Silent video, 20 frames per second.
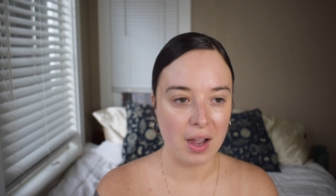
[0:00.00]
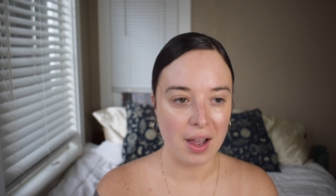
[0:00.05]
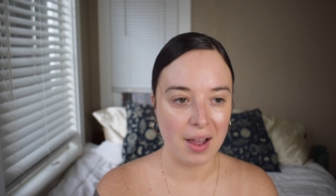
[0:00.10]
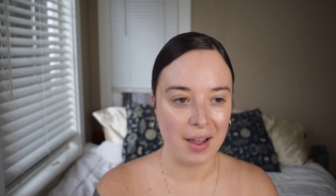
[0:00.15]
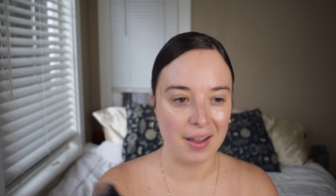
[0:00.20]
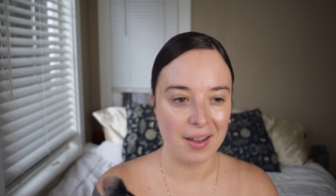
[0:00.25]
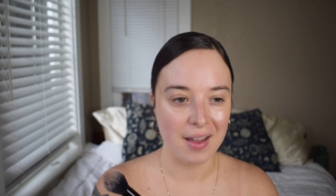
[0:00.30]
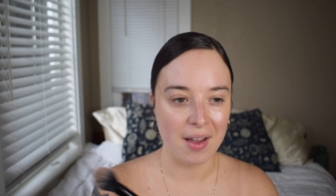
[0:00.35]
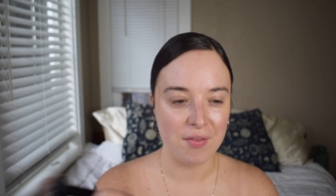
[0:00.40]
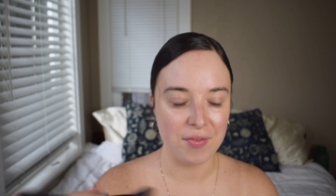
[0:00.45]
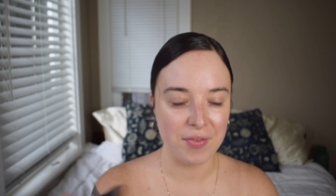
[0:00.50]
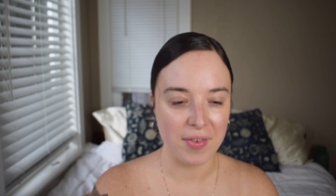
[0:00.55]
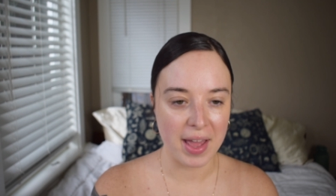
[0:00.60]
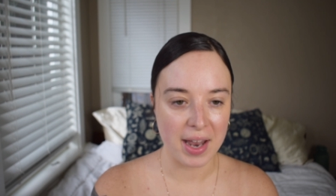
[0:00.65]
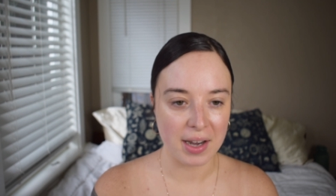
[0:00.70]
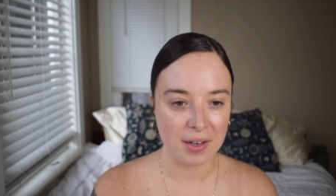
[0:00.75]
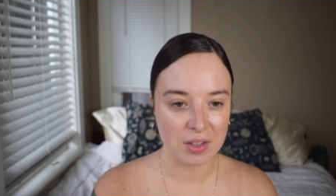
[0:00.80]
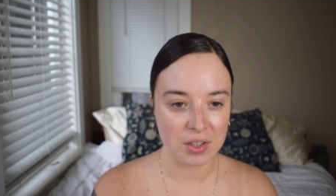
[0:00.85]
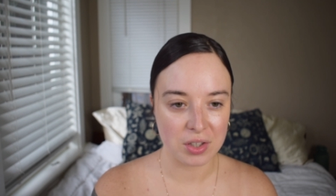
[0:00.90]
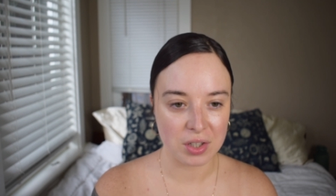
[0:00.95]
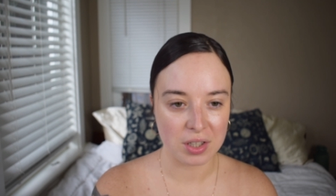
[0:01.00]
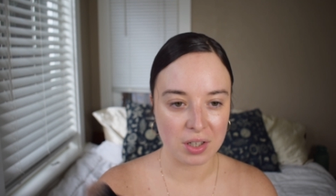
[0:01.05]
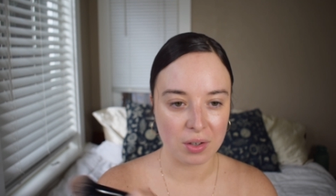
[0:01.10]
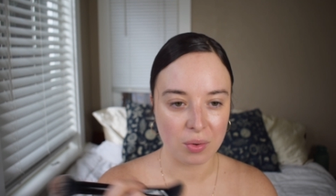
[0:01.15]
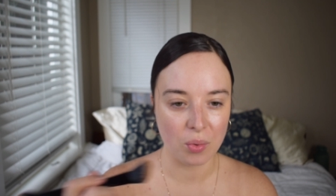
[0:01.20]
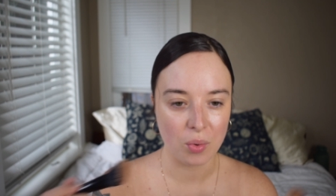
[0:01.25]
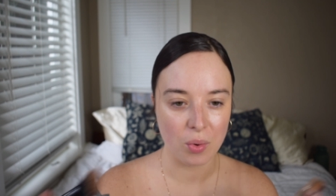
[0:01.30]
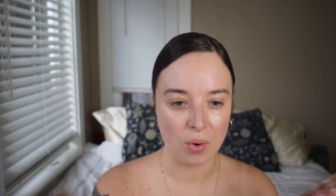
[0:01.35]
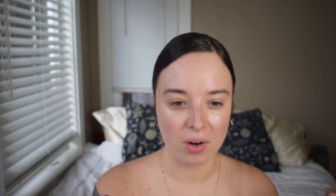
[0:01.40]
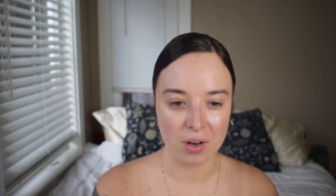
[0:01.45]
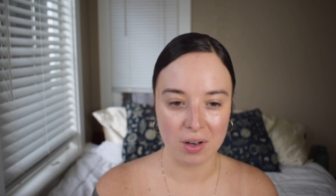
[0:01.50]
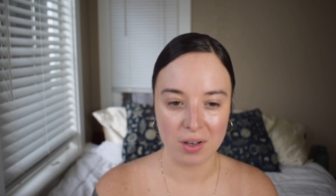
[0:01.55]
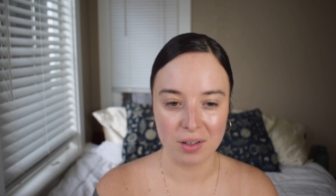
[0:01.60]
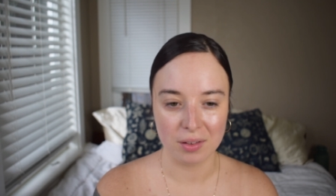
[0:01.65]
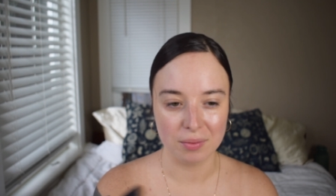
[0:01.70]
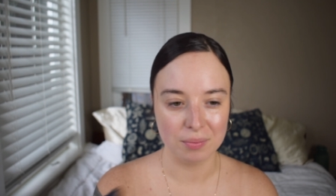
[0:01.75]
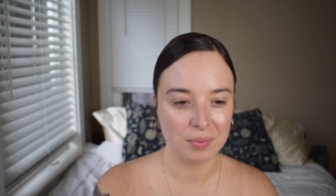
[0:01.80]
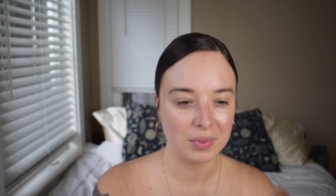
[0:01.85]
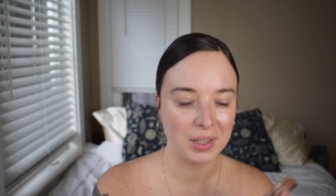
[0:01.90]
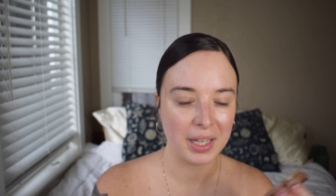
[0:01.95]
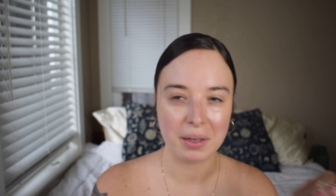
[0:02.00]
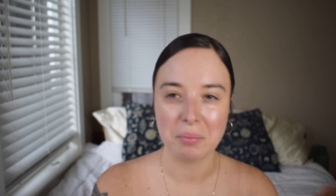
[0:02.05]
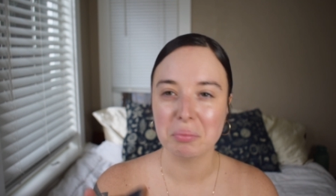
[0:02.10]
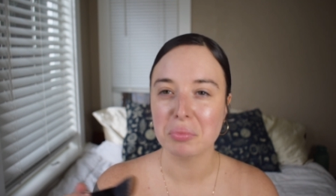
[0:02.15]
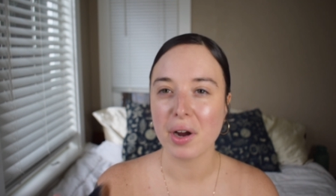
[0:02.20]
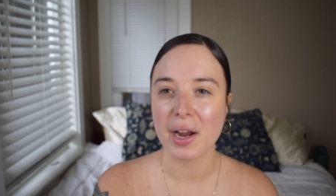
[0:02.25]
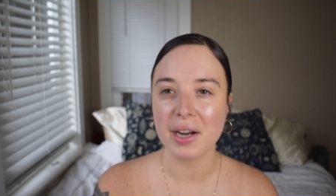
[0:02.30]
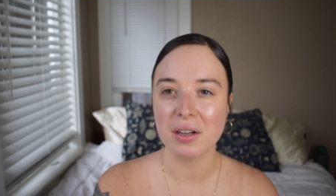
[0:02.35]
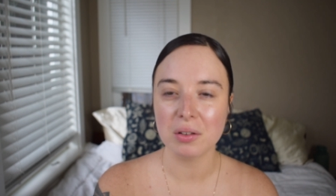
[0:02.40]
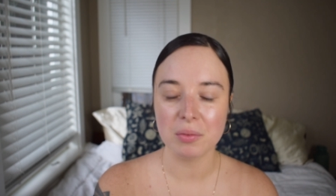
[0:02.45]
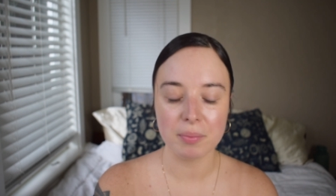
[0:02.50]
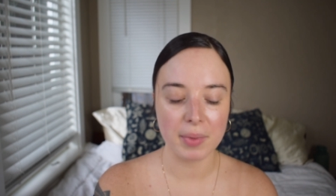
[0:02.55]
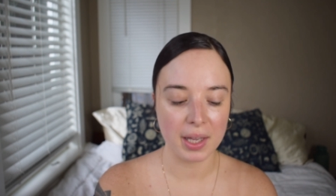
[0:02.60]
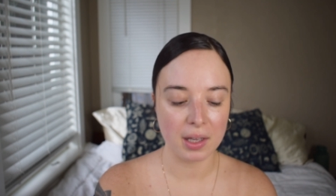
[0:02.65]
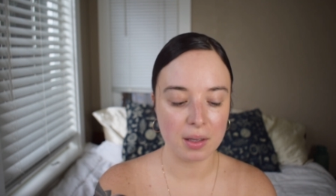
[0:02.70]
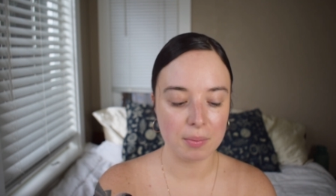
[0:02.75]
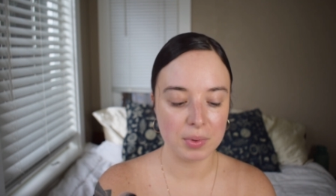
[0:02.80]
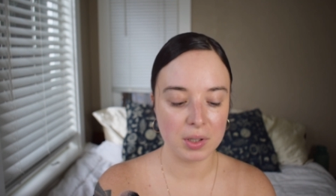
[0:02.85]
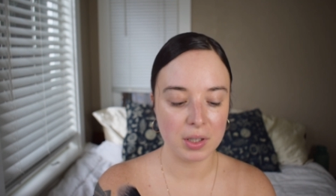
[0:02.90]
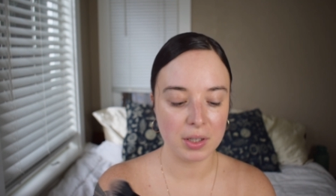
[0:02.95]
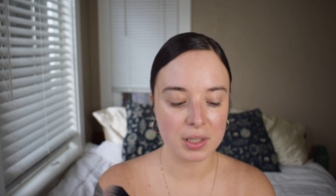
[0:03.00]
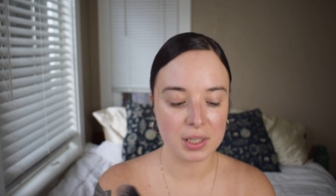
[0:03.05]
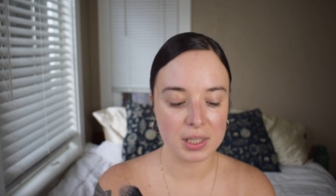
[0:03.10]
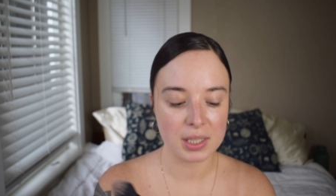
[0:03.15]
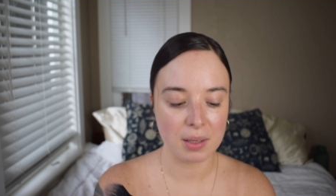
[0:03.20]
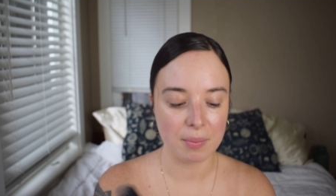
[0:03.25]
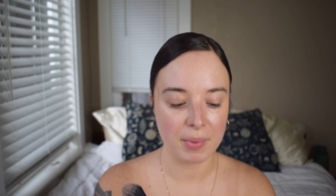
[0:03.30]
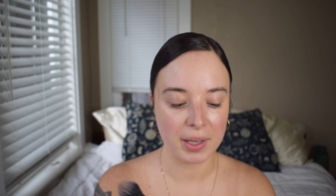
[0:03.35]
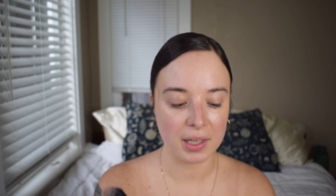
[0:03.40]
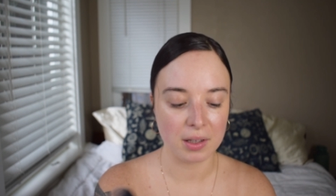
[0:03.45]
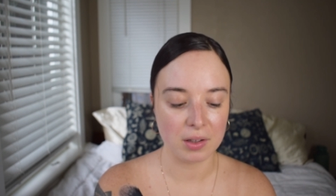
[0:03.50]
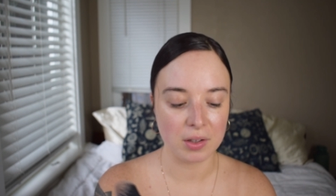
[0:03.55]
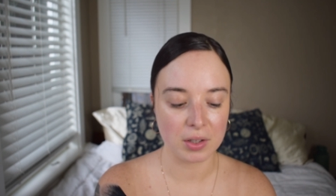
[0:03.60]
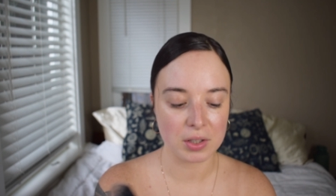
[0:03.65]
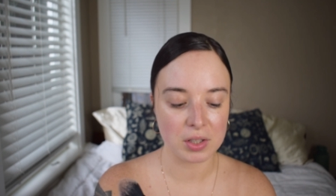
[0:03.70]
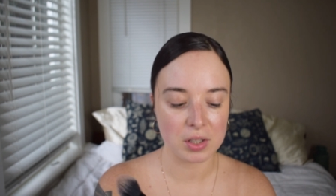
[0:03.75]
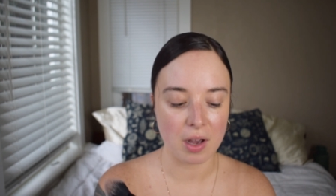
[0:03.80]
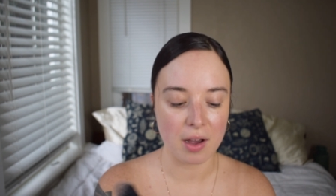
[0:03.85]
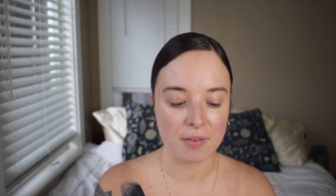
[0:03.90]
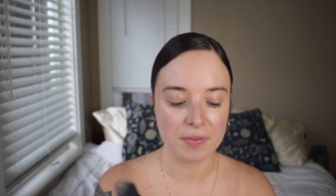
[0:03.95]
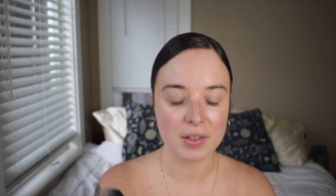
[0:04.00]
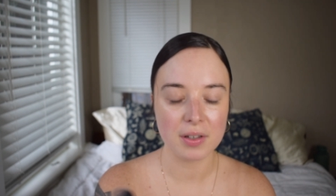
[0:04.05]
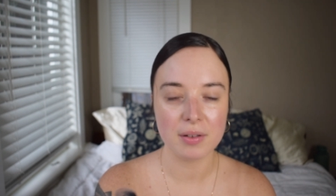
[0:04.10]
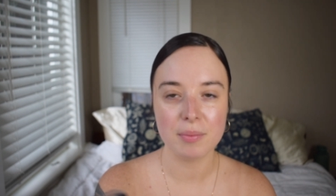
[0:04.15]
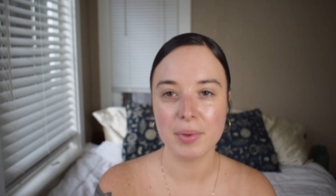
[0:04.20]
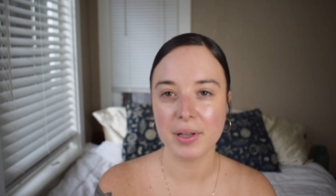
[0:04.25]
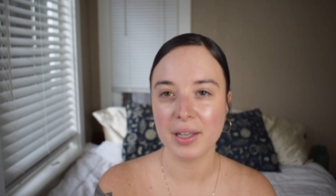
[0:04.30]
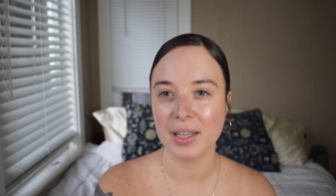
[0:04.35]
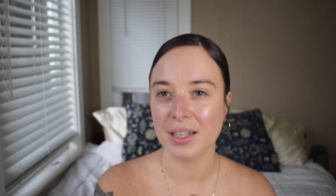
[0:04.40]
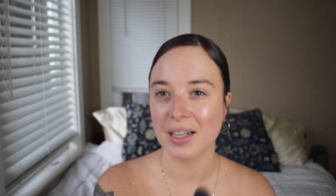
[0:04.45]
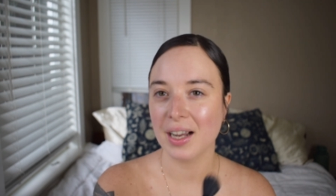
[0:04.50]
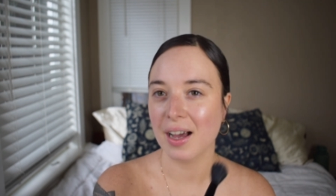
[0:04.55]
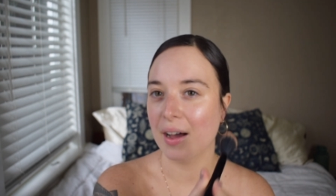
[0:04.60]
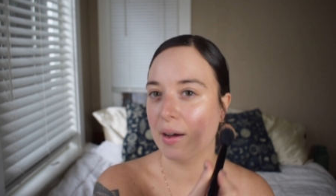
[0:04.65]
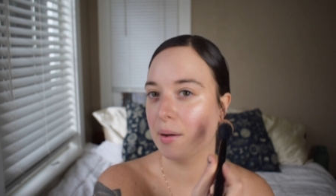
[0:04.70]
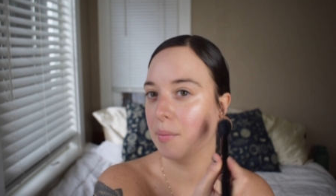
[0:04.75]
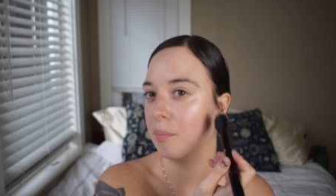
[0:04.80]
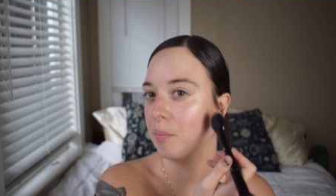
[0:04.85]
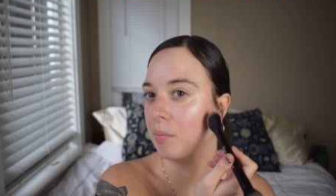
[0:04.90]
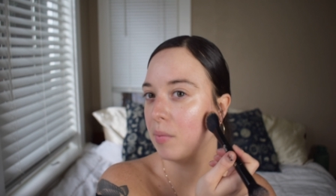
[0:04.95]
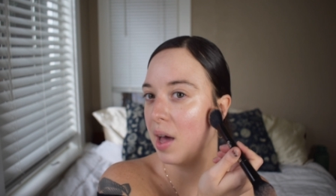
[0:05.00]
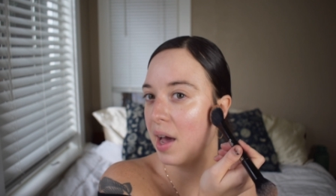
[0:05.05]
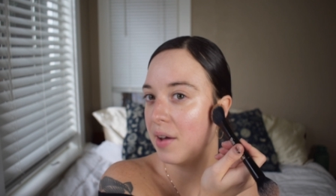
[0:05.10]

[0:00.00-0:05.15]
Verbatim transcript: uh, event or like bridal makeup looks to make it look softer, but um,